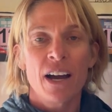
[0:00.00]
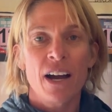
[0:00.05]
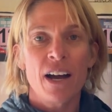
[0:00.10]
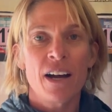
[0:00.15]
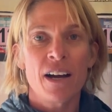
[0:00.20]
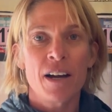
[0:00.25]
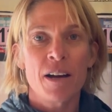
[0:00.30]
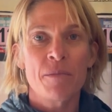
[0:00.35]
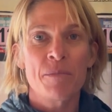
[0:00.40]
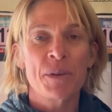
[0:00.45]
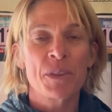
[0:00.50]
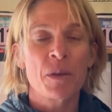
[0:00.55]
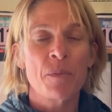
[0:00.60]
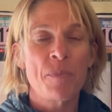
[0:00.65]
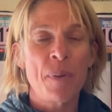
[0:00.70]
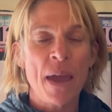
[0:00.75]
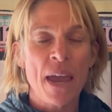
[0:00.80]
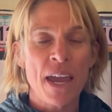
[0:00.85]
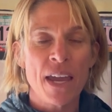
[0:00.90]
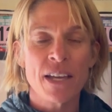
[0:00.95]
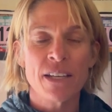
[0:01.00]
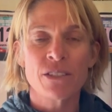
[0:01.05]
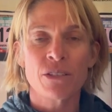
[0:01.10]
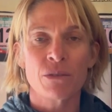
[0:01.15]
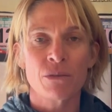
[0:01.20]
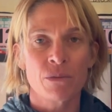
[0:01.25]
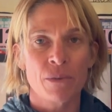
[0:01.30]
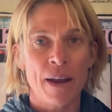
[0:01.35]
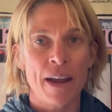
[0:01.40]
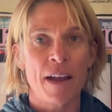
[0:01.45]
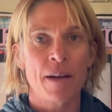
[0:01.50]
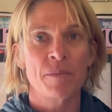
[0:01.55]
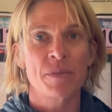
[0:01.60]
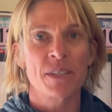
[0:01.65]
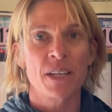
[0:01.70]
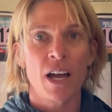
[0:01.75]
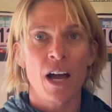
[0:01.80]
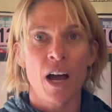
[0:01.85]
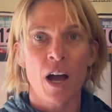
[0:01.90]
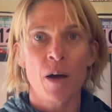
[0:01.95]
but the pace ramps
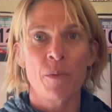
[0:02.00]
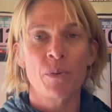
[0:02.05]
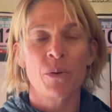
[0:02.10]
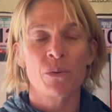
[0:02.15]
up